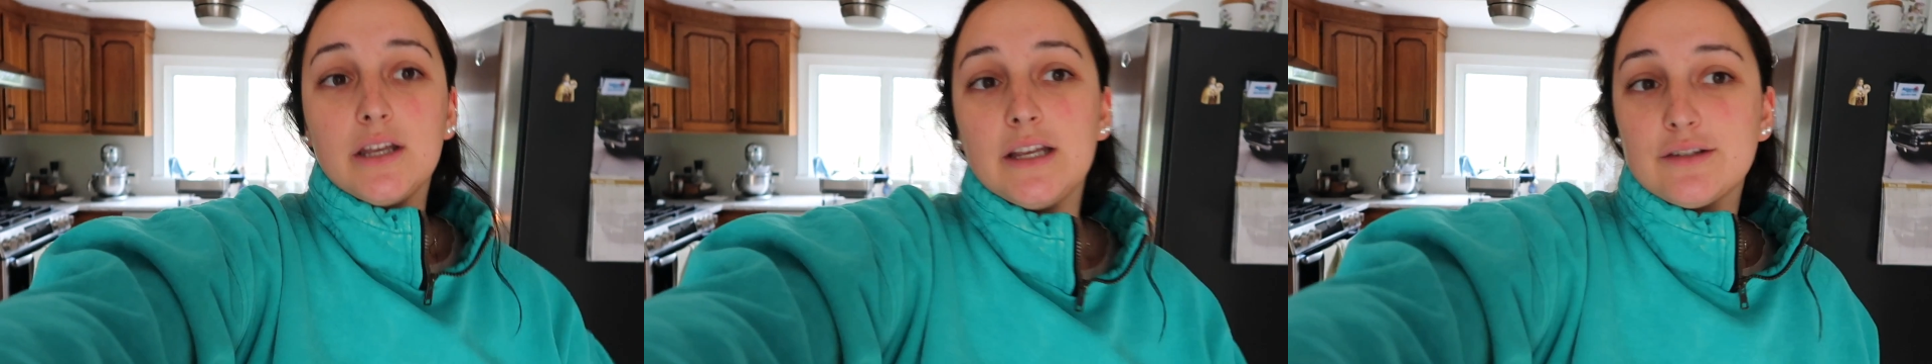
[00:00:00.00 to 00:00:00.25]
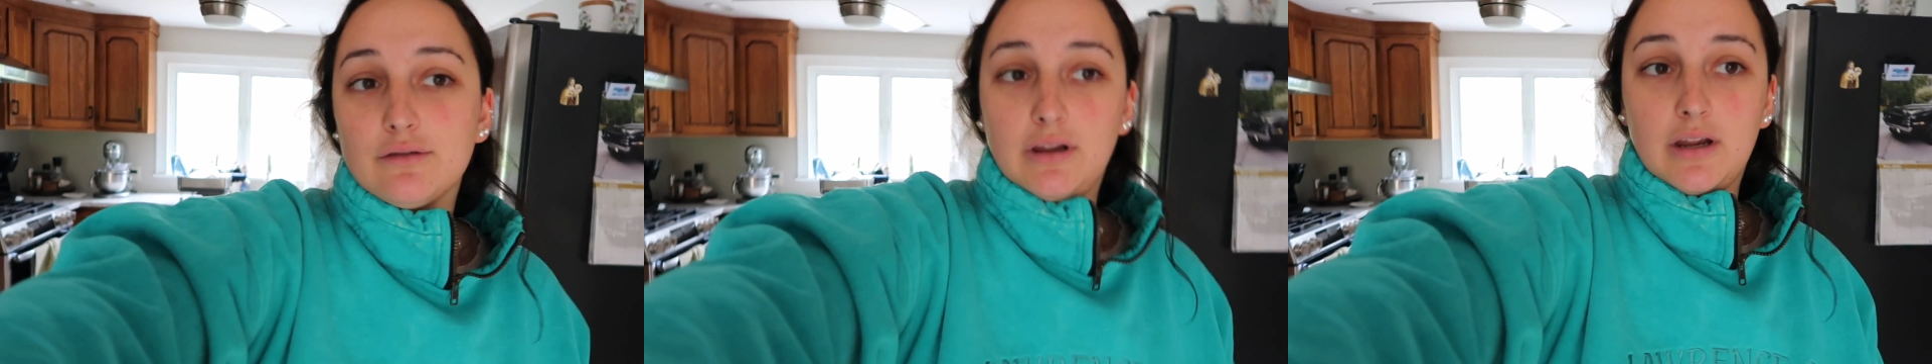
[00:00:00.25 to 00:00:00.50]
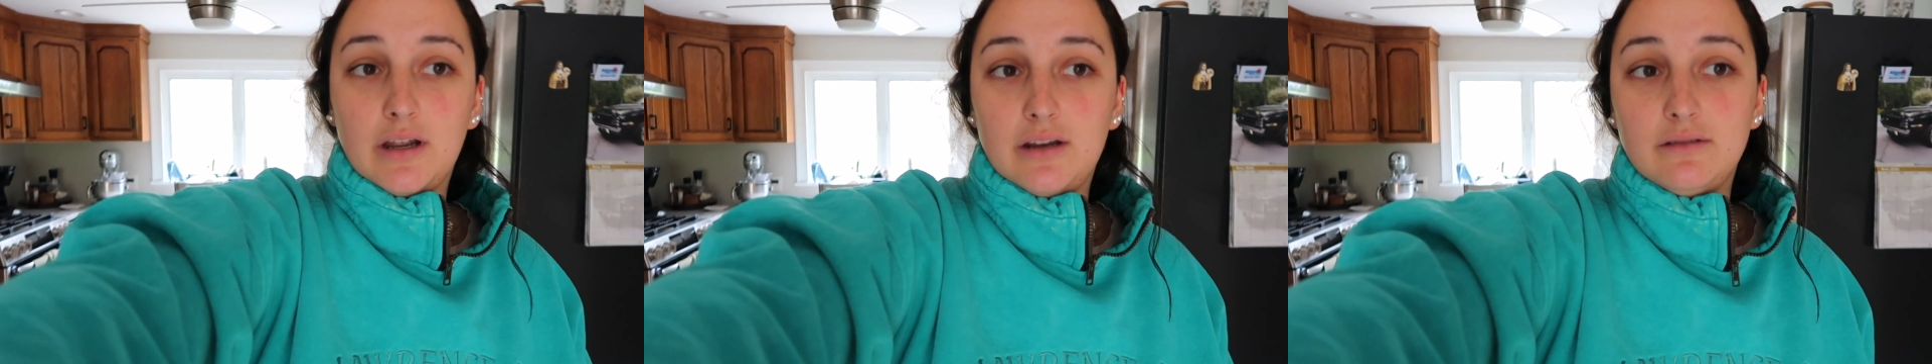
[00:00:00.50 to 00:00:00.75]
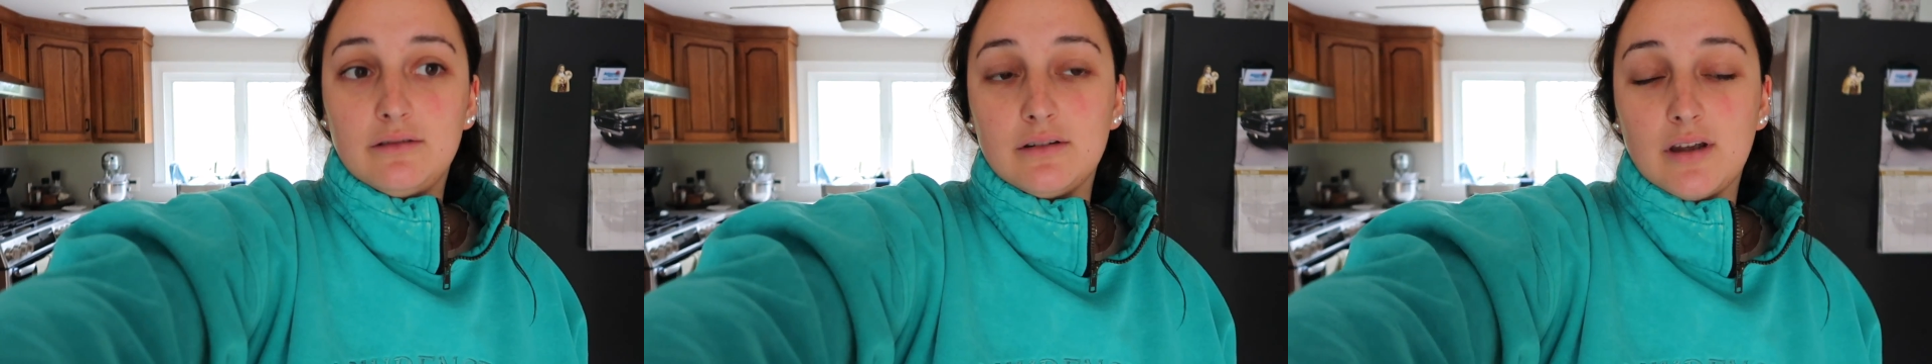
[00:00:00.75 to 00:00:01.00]
It's really
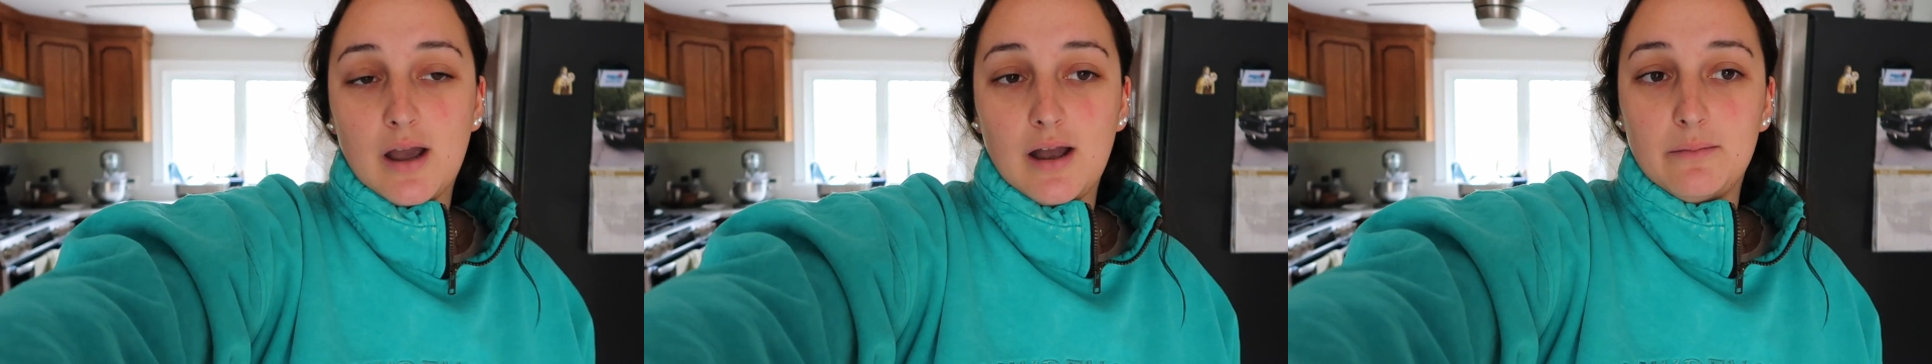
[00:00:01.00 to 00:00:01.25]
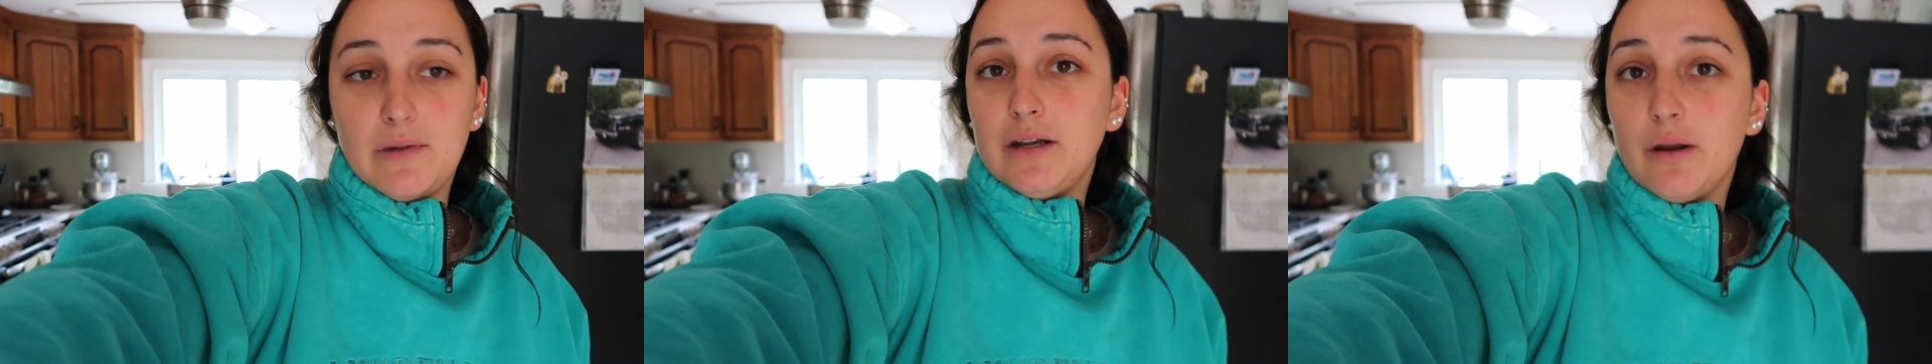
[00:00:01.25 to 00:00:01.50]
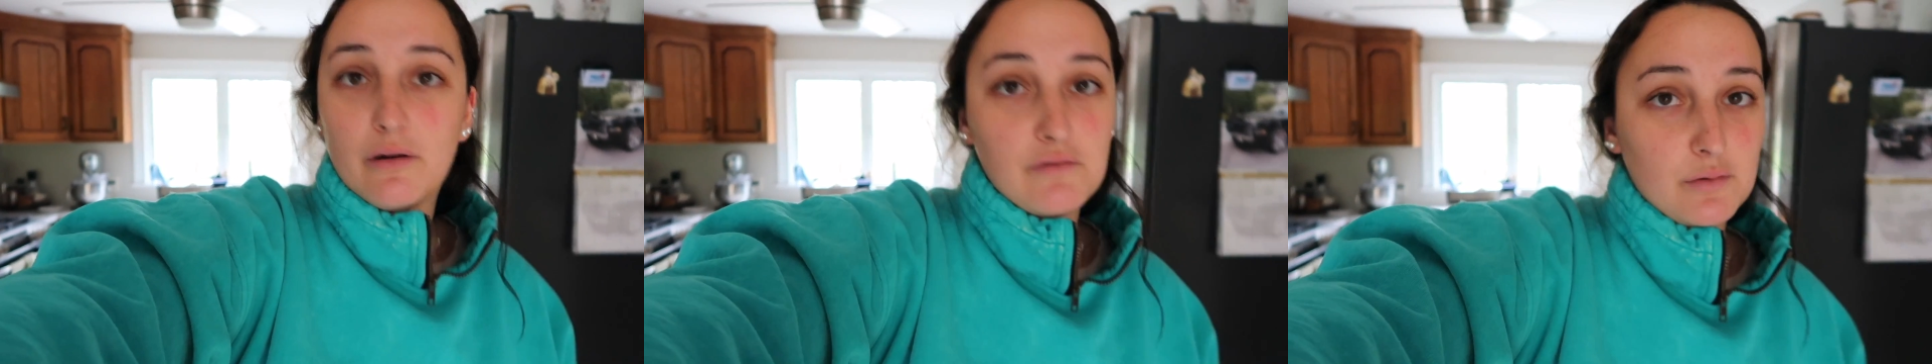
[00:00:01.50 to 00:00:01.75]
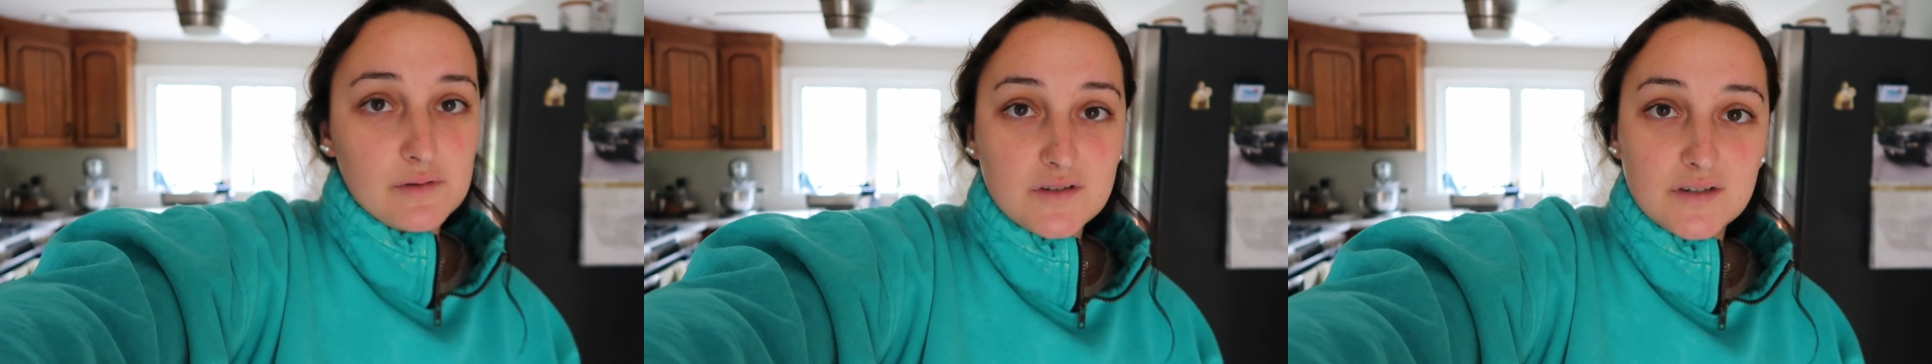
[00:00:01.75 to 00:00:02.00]
good. Um, I know
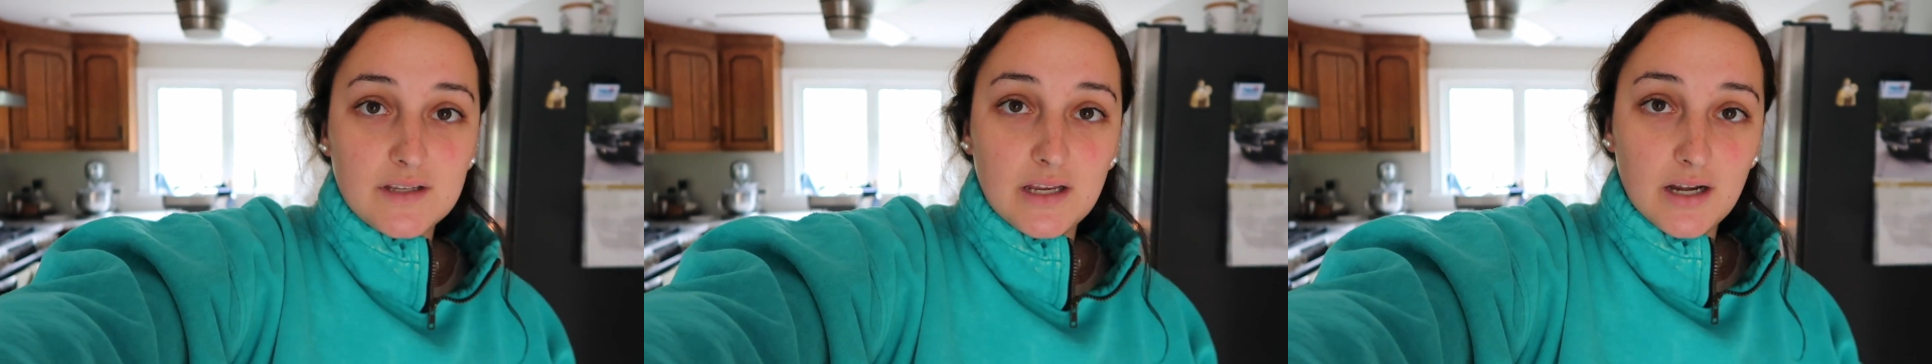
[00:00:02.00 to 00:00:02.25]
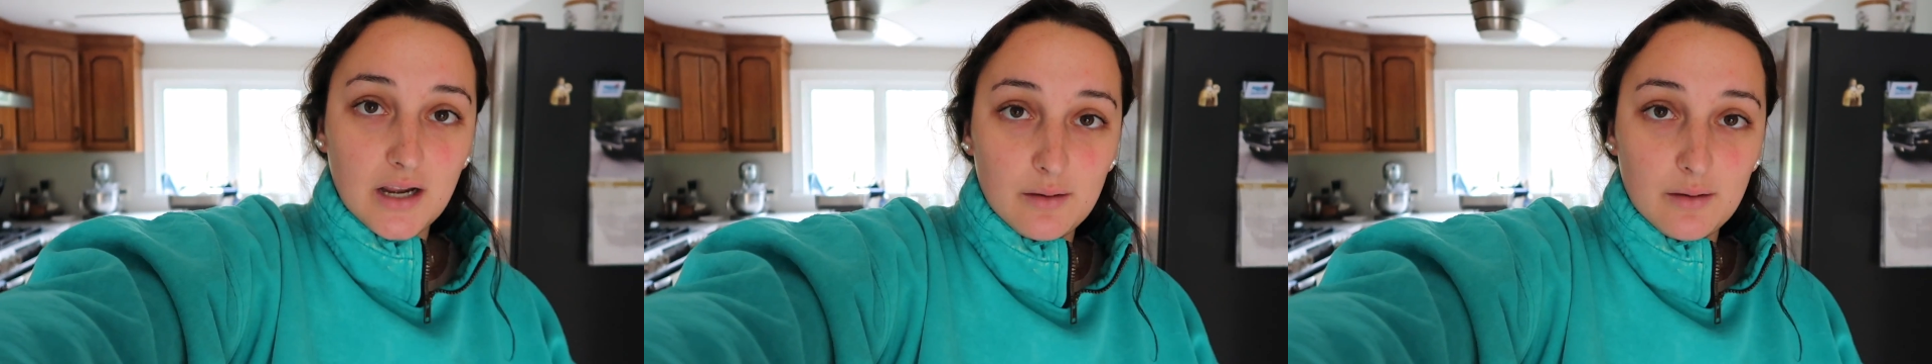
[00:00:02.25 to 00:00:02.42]
everyone's just eating